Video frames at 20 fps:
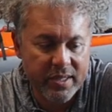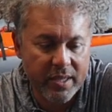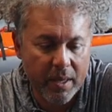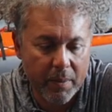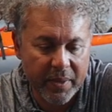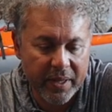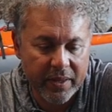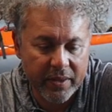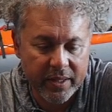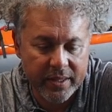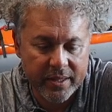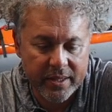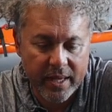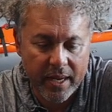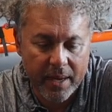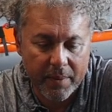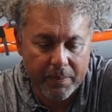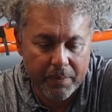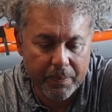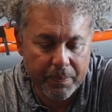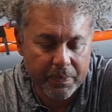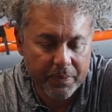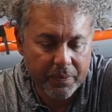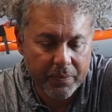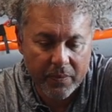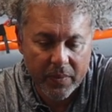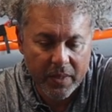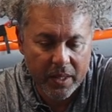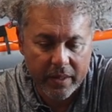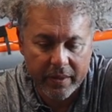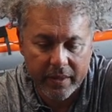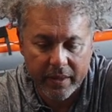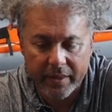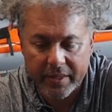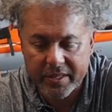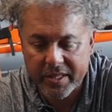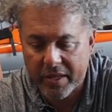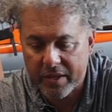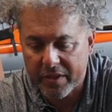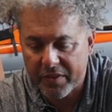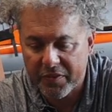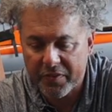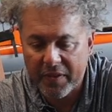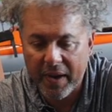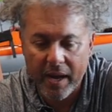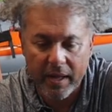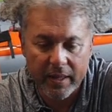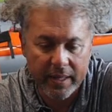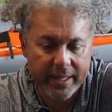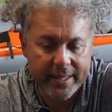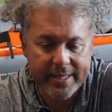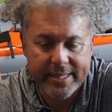something that that's going to fail you,